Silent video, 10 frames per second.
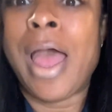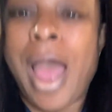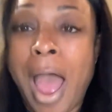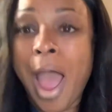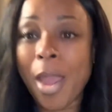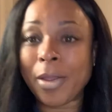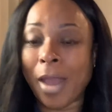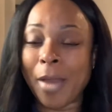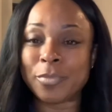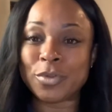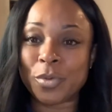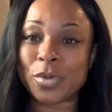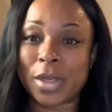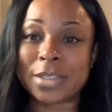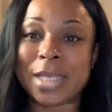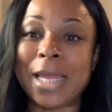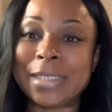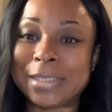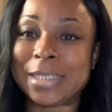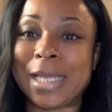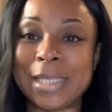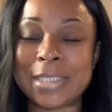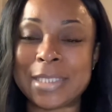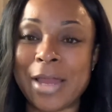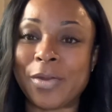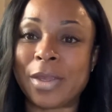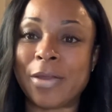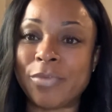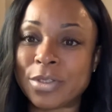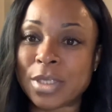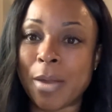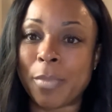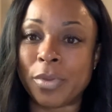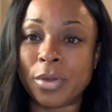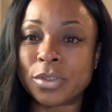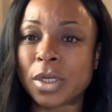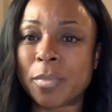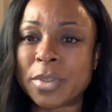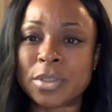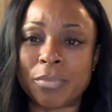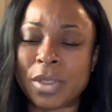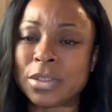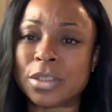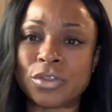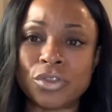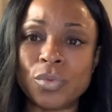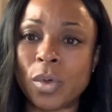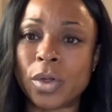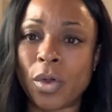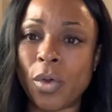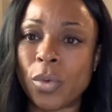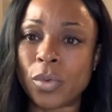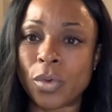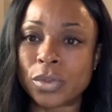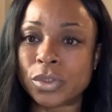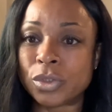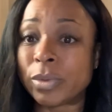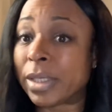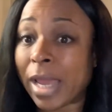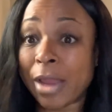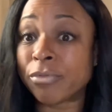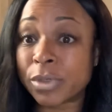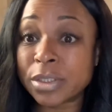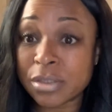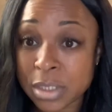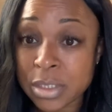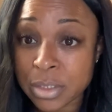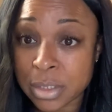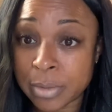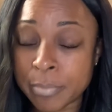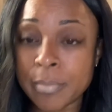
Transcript: i i'm so excited to lay this down and give this up but there's going to be some things that you want to hold on to in every season